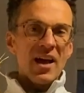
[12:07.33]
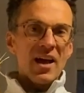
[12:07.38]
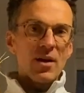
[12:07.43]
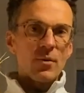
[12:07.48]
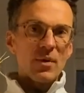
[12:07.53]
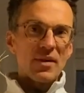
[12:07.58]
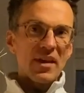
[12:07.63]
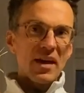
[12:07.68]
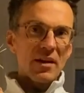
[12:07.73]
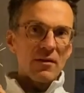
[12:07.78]

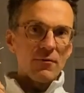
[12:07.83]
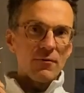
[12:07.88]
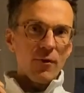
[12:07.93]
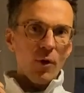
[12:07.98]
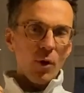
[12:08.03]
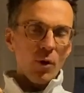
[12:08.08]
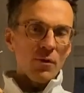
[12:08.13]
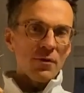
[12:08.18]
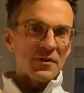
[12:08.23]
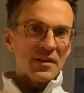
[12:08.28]
And when they're
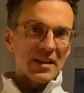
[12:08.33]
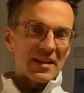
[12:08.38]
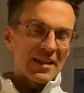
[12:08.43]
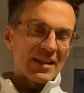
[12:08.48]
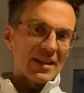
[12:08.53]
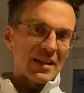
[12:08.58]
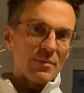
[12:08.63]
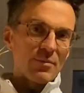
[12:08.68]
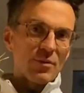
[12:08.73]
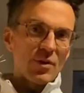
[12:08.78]
involved in a
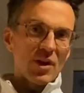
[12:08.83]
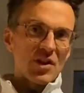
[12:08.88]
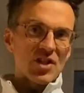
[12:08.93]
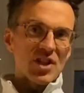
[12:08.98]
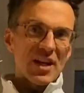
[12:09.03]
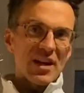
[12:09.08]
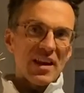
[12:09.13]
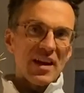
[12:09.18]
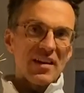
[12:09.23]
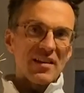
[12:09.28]
little
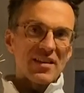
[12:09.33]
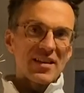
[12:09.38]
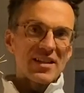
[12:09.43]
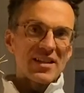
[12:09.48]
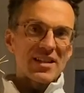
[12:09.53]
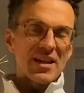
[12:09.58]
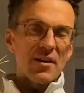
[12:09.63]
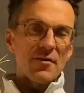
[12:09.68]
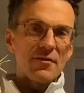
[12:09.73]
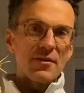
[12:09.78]
project like
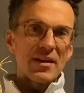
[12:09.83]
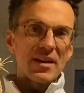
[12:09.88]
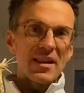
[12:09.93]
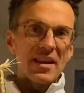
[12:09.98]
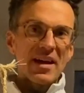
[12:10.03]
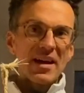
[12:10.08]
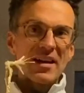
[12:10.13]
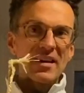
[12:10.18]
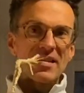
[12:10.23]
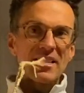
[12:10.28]
this, I feel
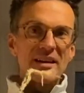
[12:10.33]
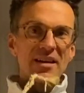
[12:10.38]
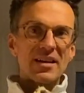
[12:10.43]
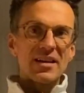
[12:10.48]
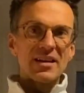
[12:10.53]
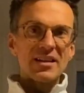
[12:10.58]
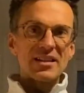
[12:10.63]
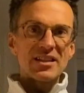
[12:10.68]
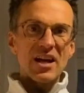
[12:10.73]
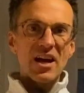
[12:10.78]
like
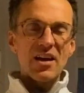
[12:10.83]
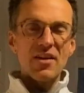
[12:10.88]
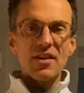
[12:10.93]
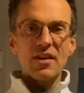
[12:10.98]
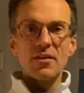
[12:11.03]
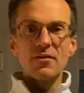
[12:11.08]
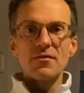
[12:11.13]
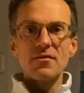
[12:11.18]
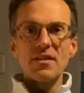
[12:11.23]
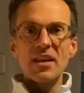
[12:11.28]
the entire
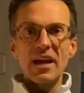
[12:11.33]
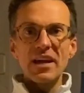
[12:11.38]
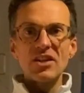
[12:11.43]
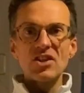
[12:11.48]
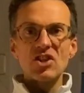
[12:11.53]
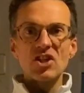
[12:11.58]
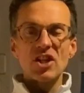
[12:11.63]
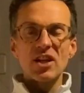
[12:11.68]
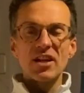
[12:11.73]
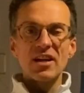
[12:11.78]
thing of
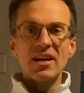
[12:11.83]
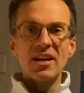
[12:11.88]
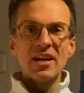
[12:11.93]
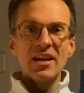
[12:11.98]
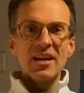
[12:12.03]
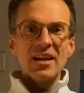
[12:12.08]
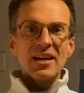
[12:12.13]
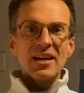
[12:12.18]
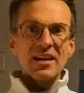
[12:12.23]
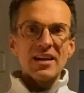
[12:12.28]
nature
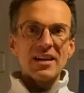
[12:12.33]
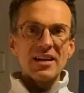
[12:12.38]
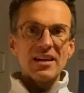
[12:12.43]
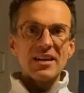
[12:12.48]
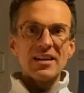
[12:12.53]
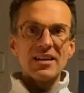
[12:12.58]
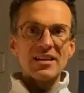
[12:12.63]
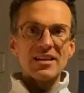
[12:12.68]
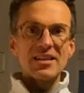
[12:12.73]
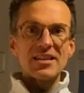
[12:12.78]

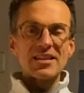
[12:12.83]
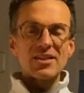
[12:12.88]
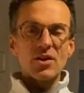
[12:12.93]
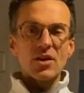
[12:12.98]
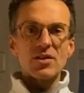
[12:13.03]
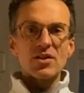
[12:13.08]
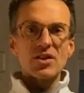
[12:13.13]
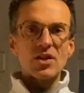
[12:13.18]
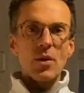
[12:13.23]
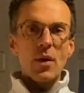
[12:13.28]
is
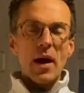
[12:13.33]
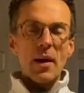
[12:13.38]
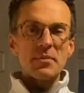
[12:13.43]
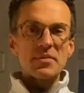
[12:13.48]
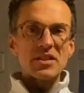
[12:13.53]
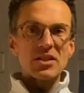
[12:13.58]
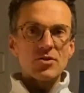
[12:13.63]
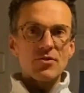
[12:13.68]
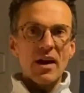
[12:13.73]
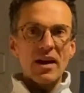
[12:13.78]
not so
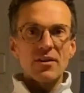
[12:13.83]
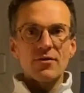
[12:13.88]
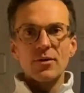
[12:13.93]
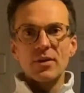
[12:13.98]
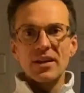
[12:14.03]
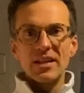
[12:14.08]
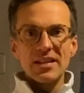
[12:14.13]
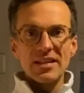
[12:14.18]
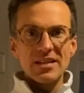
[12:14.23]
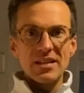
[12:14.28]
abstract
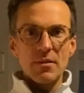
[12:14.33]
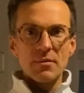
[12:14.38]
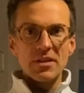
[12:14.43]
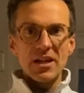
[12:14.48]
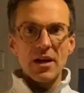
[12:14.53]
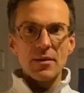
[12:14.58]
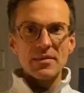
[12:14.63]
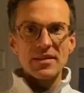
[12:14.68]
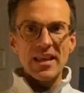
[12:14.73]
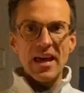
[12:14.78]
for kids
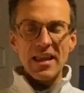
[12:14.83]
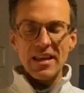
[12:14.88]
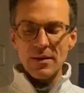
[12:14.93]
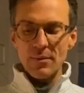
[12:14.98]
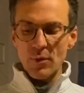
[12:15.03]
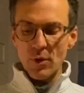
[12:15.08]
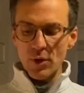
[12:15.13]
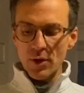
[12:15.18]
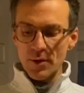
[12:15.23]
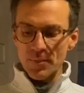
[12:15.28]
sometimes
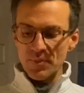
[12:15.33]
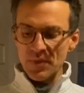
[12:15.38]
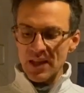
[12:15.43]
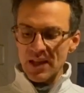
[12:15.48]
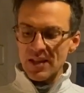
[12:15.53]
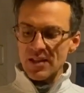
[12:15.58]
anymore.